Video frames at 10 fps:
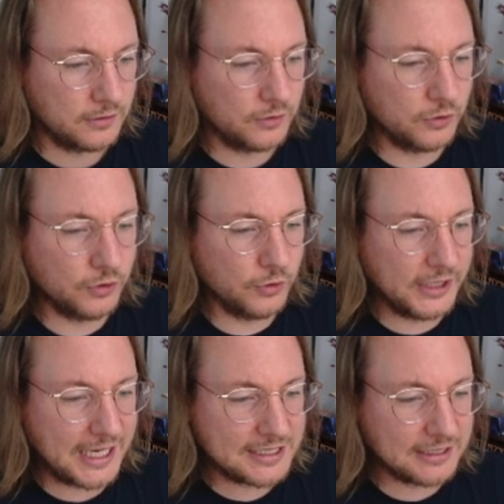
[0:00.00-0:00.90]
Oh, he
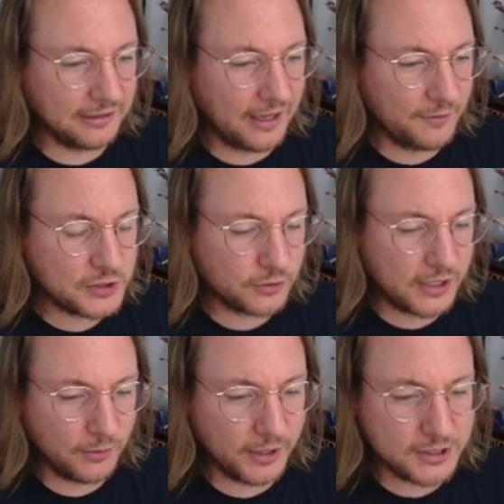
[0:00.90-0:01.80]
gets the life
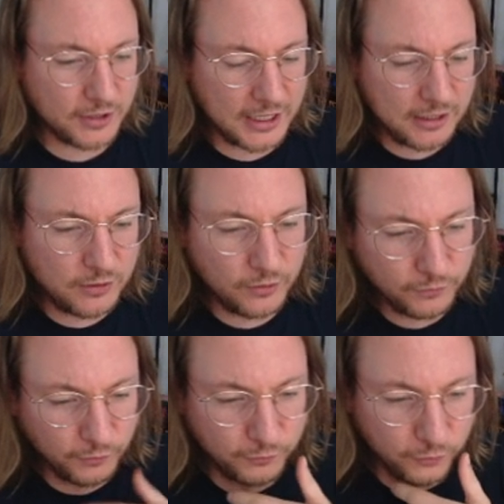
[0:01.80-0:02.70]
straight away. So can I do it
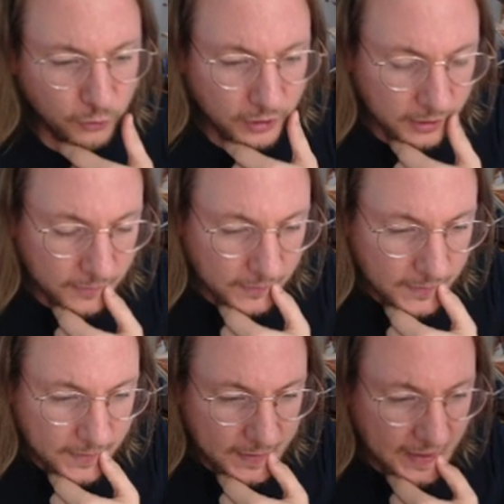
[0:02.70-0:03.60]
for four?
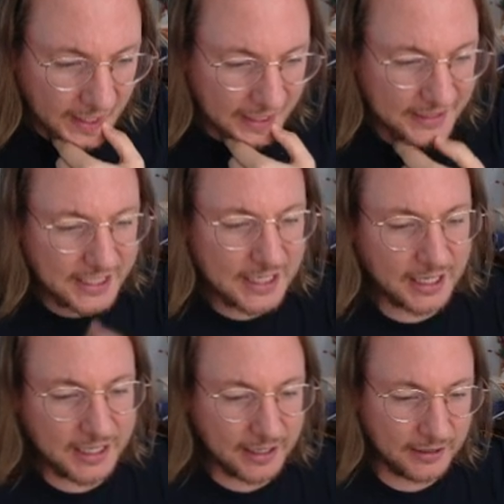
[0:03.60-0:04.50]
I think I
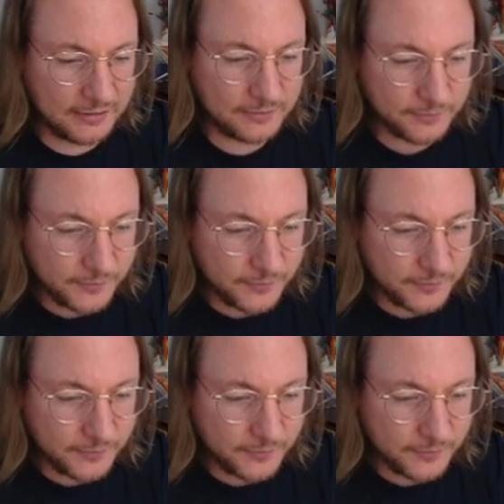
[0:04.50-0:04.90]
can.